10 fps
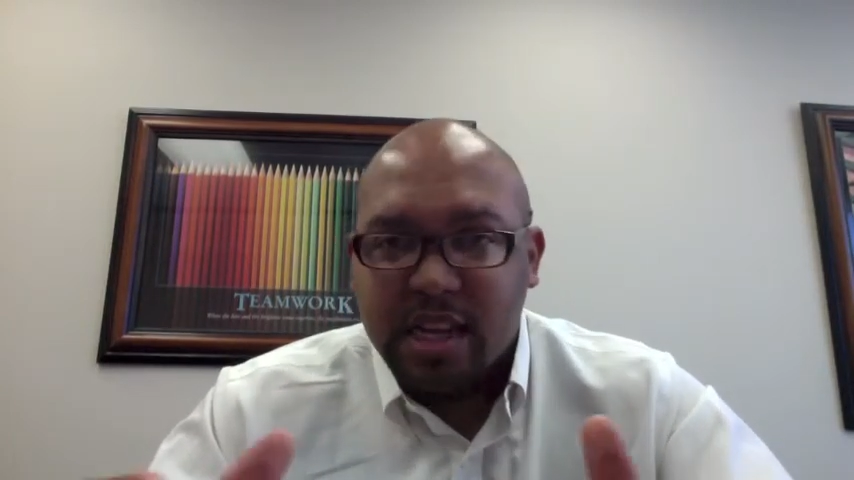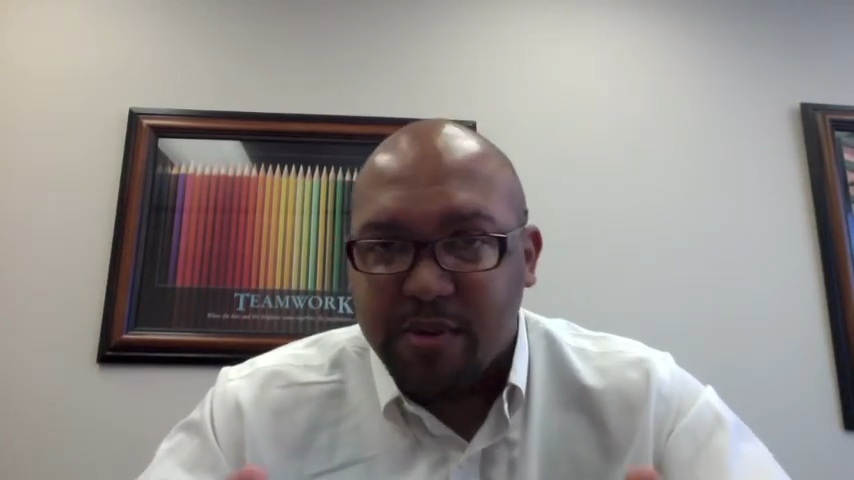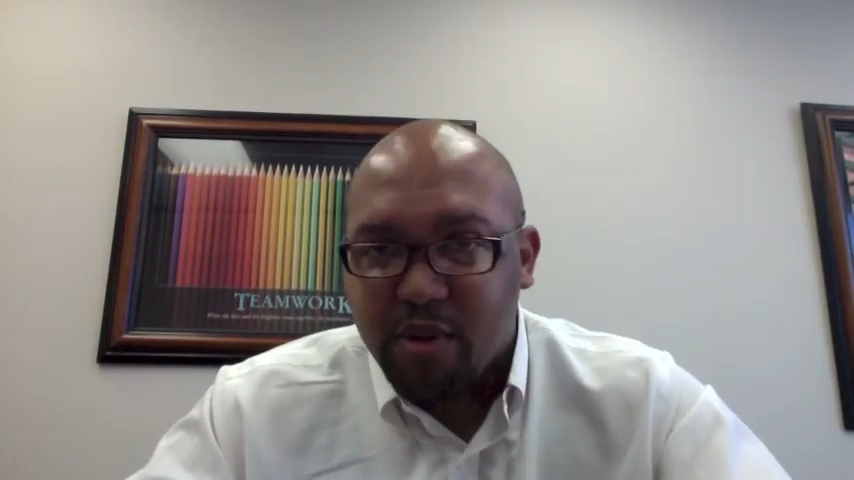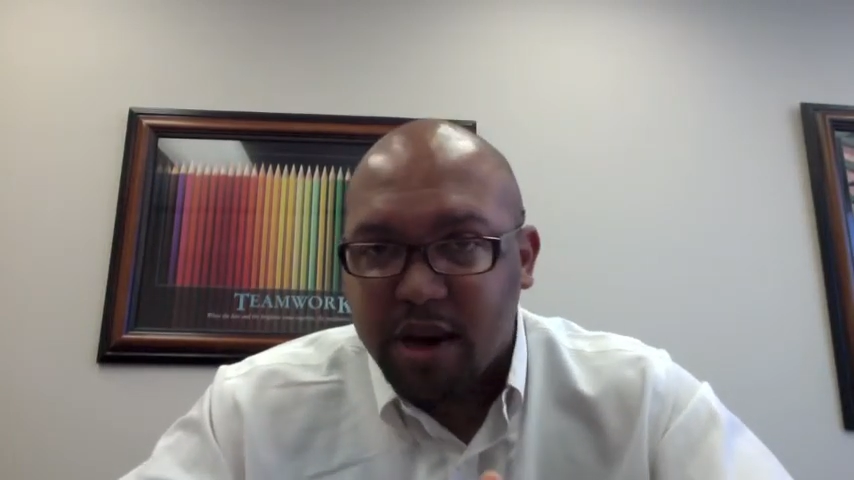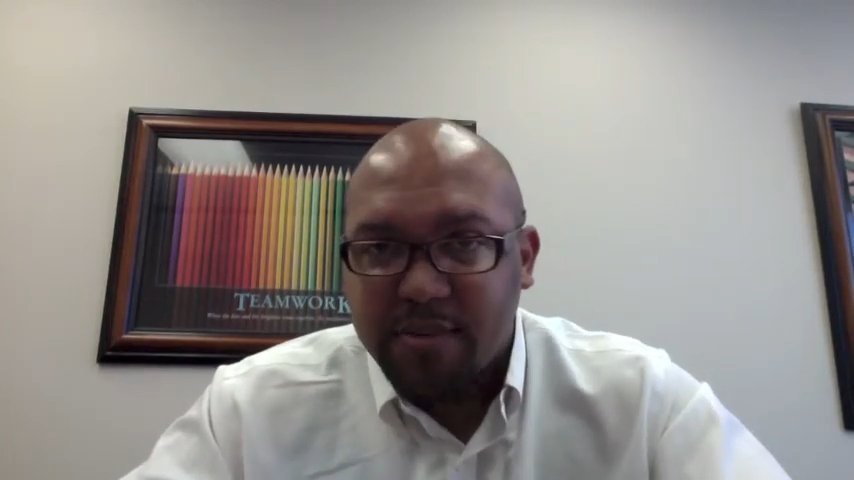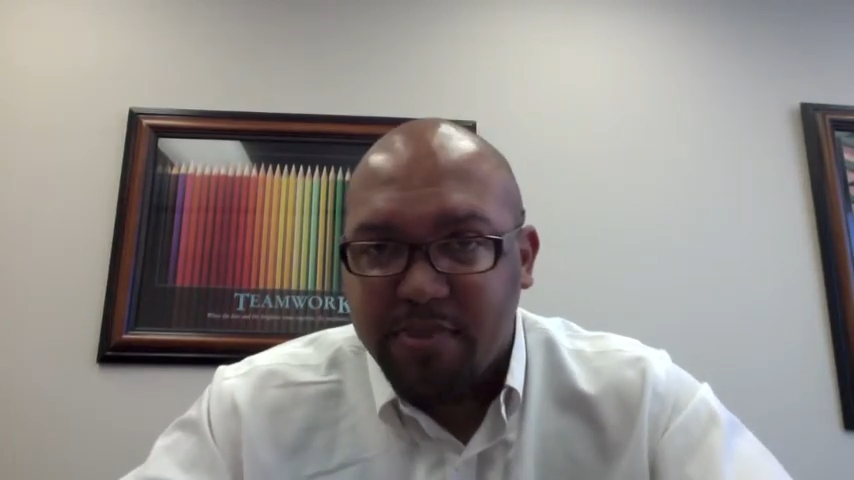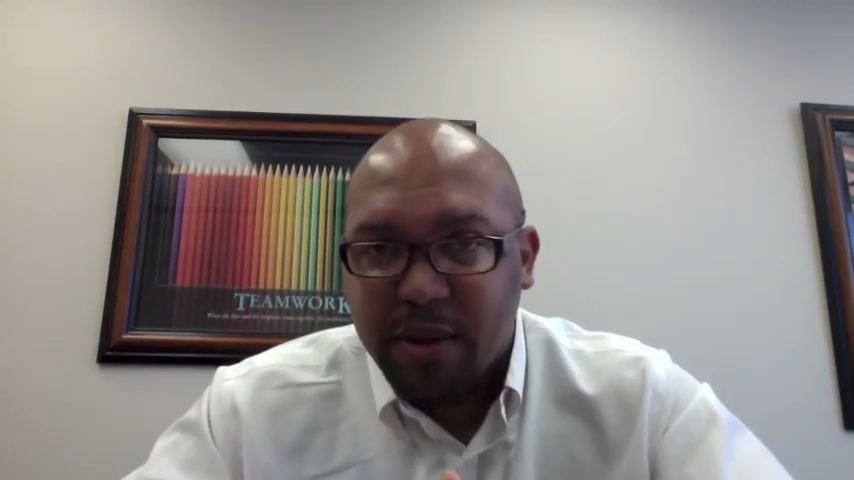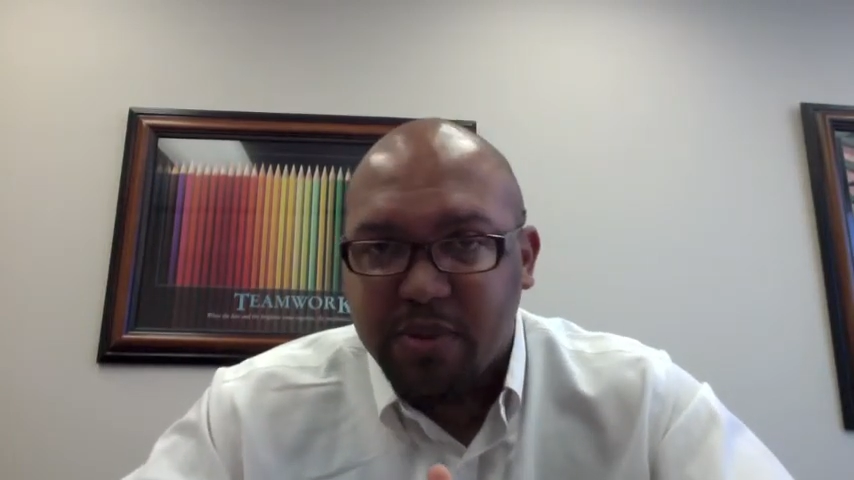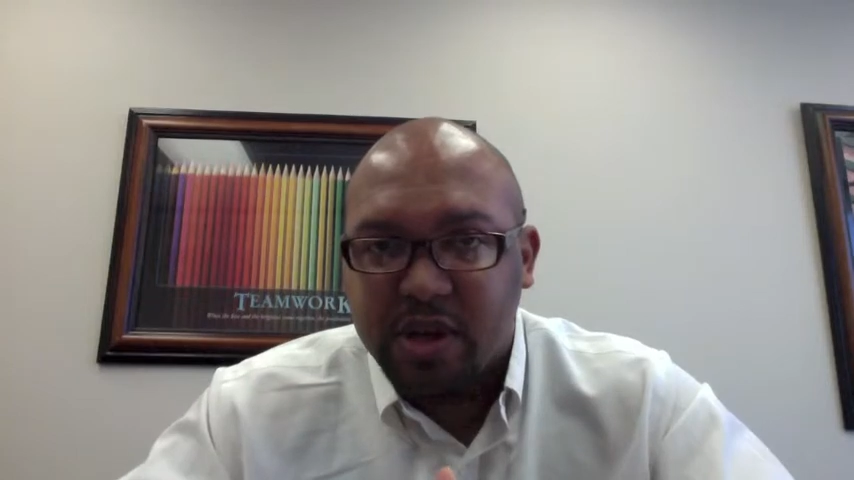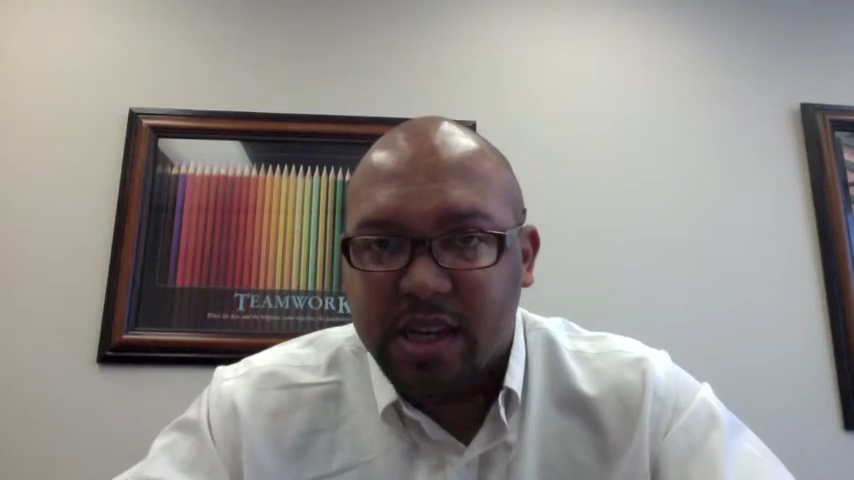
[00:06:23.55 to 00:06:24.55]
to bring
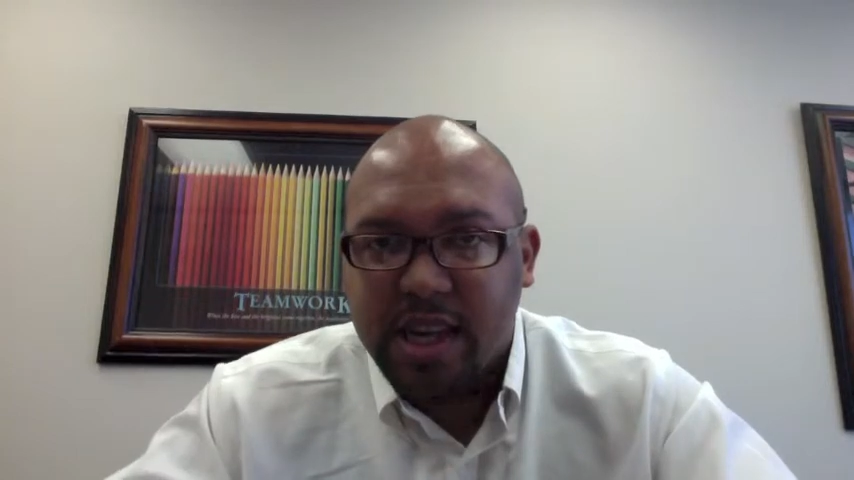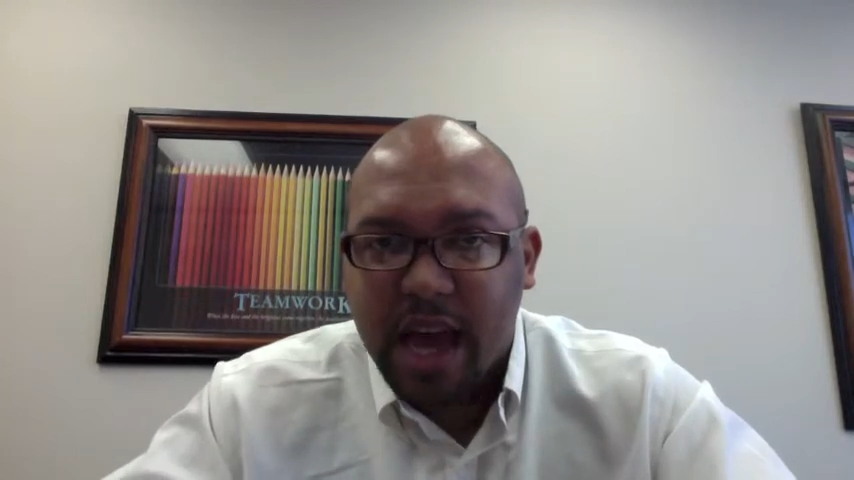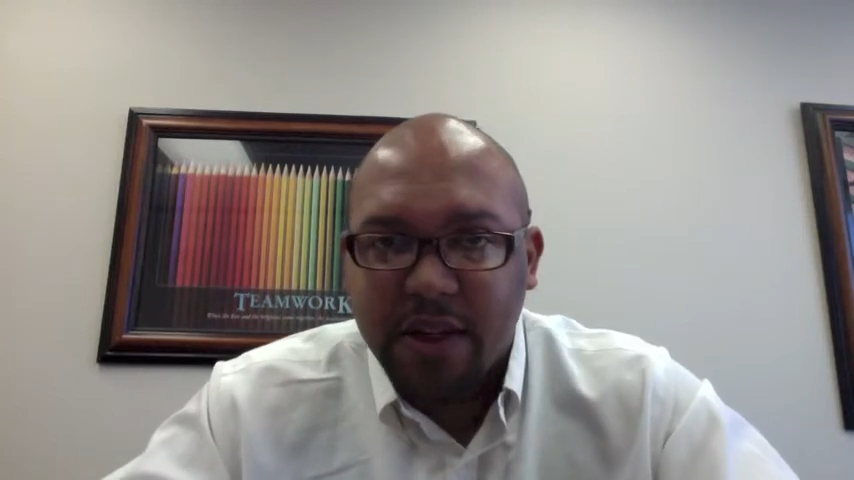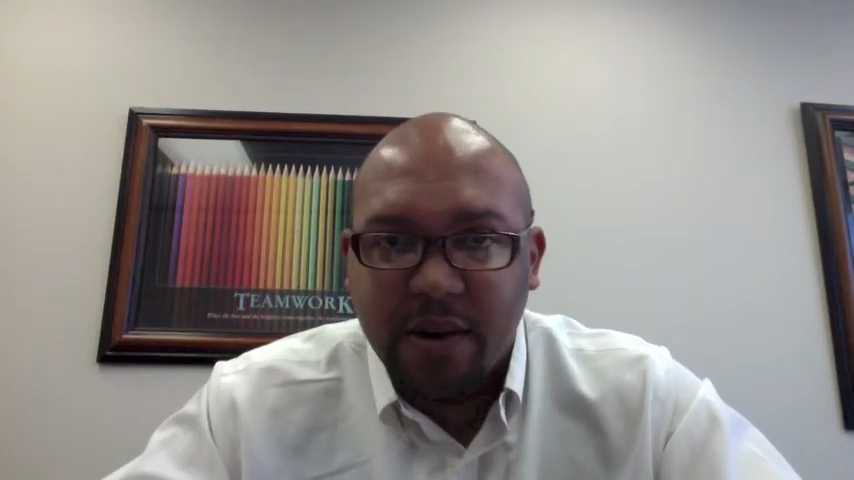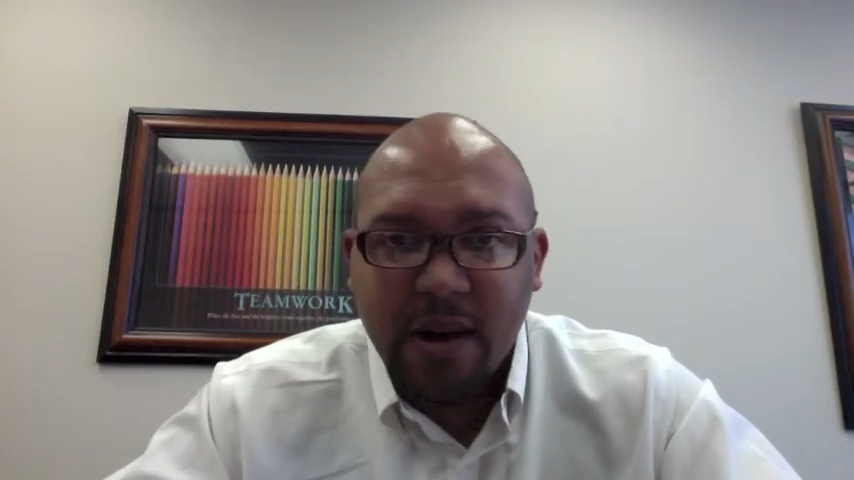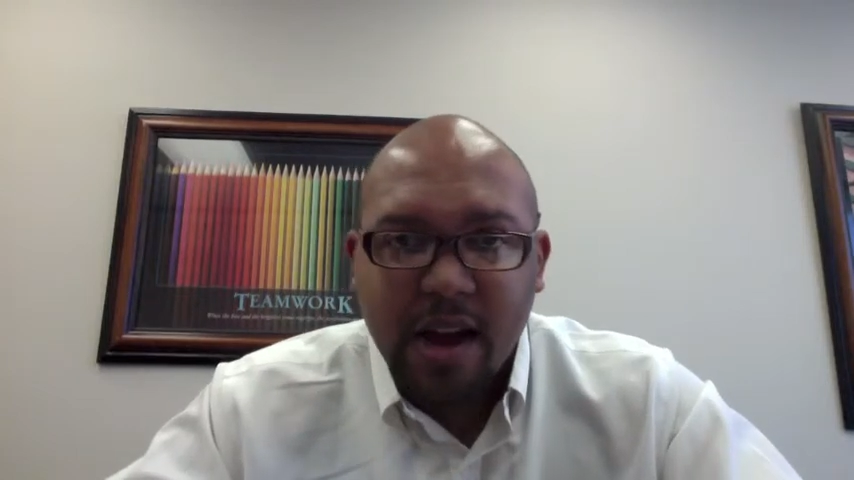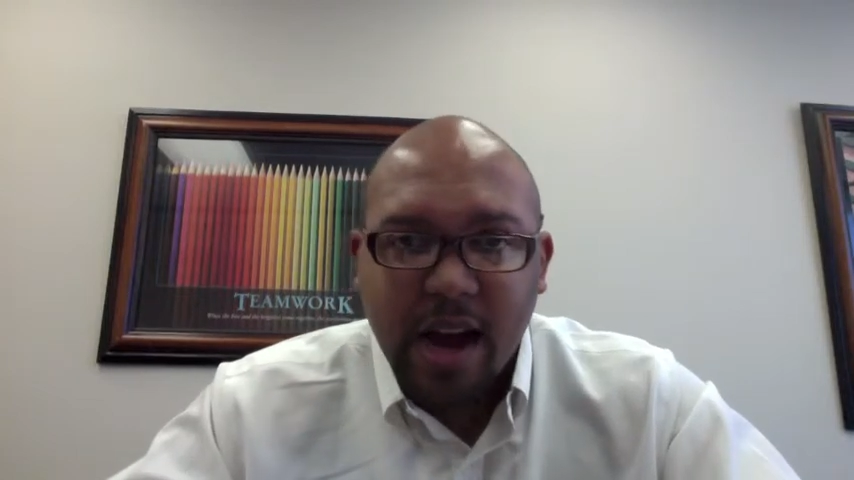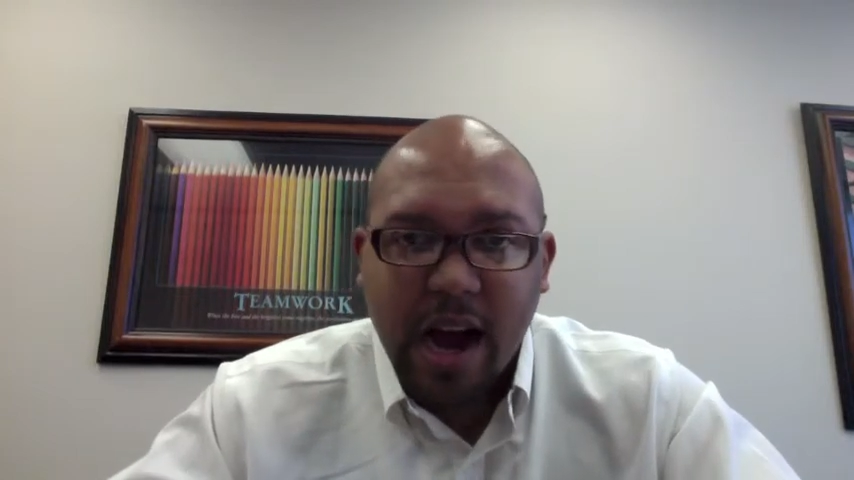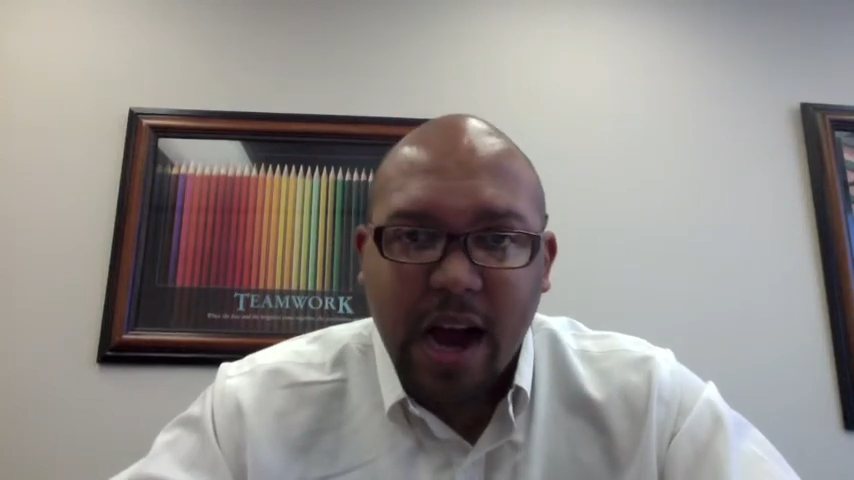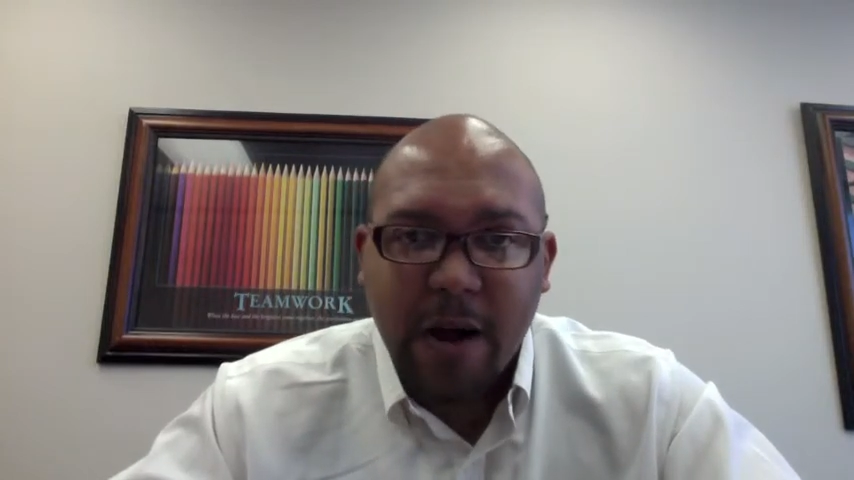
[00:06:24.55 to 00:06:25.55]
people together
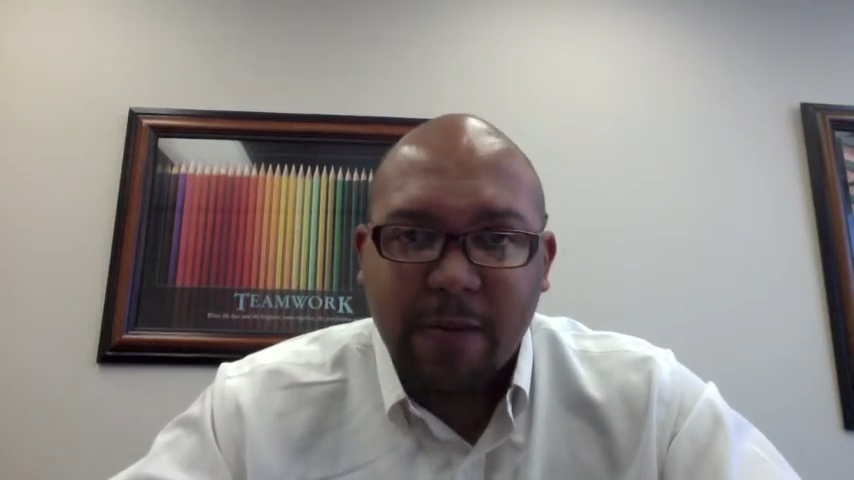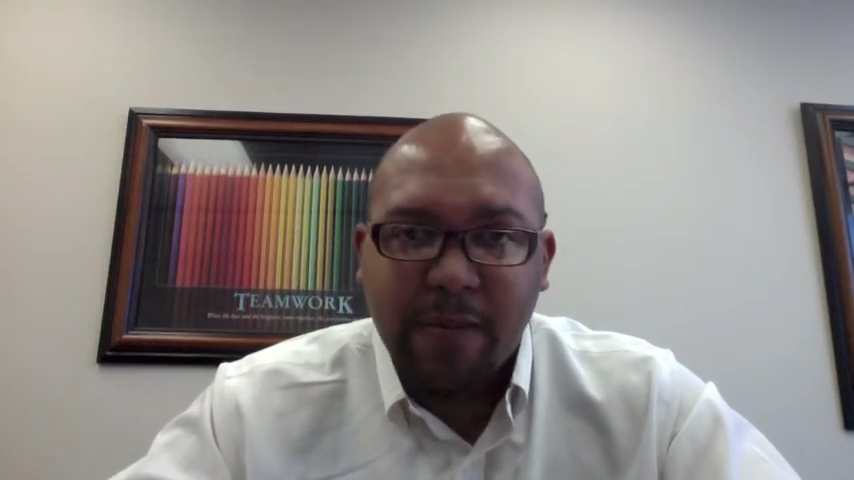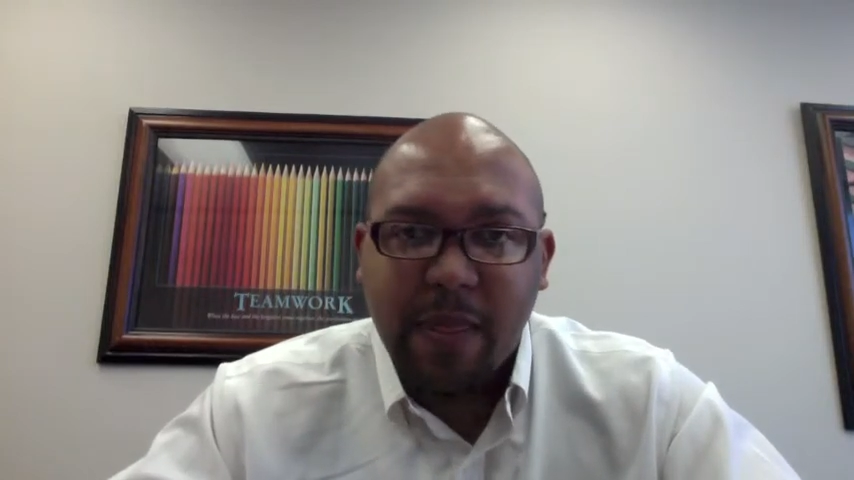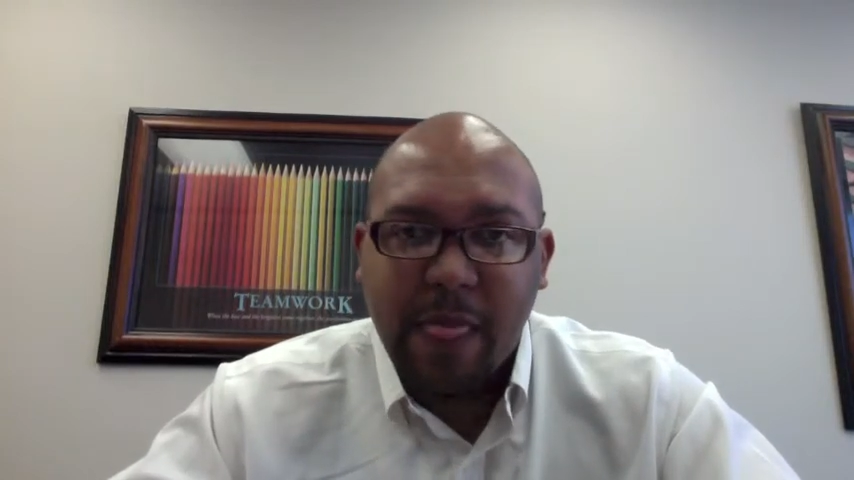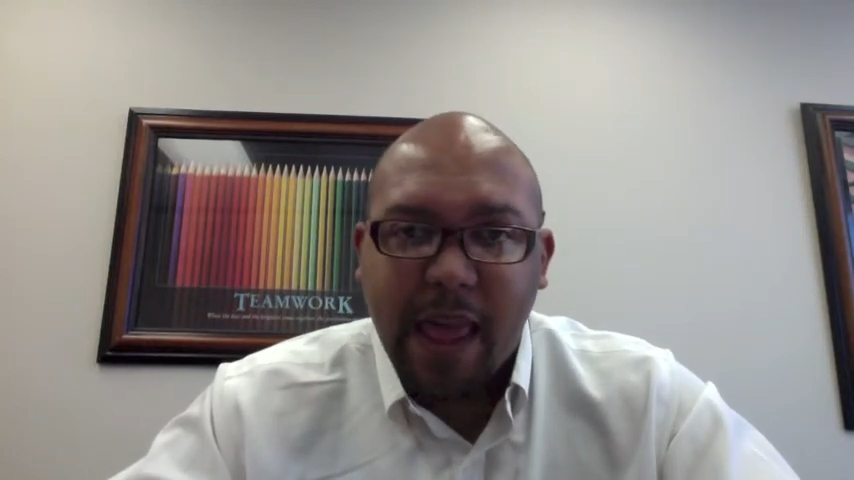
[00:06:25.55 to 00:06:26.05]
um,